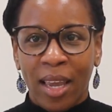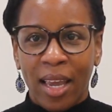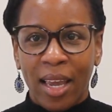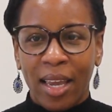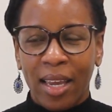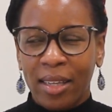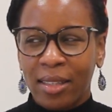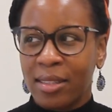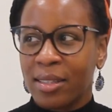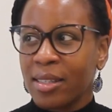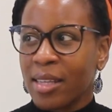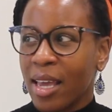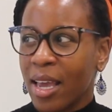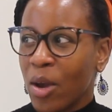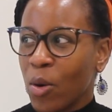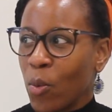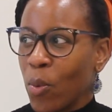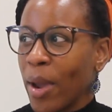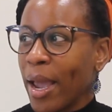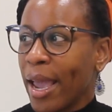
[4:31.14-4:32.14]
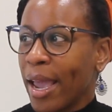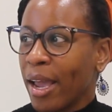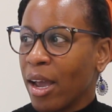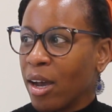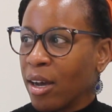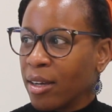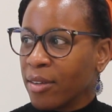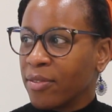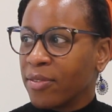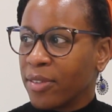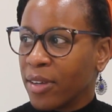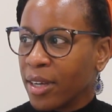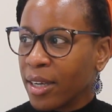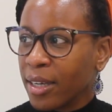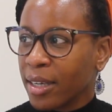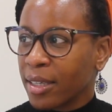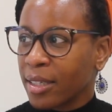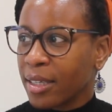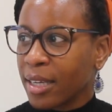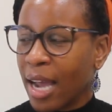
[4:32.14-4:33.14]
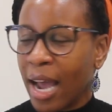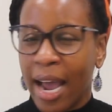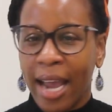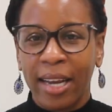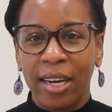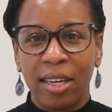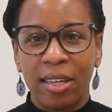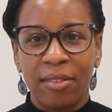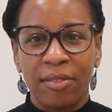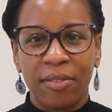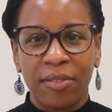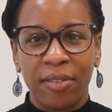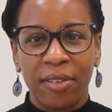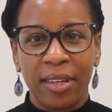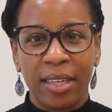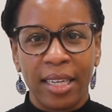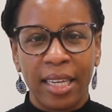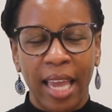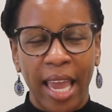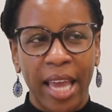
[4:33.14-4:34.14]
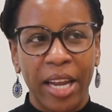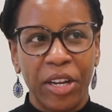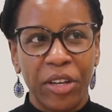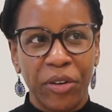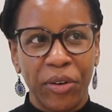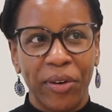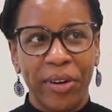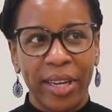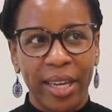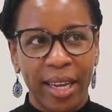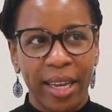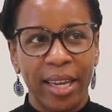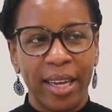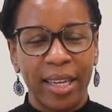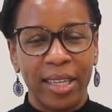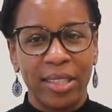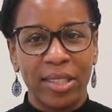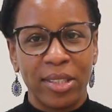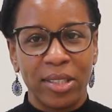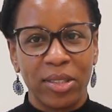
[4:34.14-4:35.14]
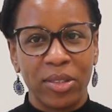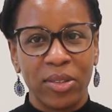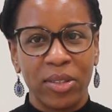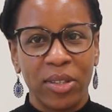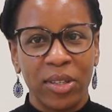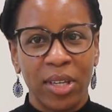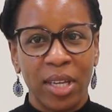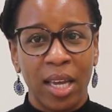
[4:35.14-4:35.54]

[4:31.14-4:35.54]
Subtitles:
it's a way of kind of getting your kids,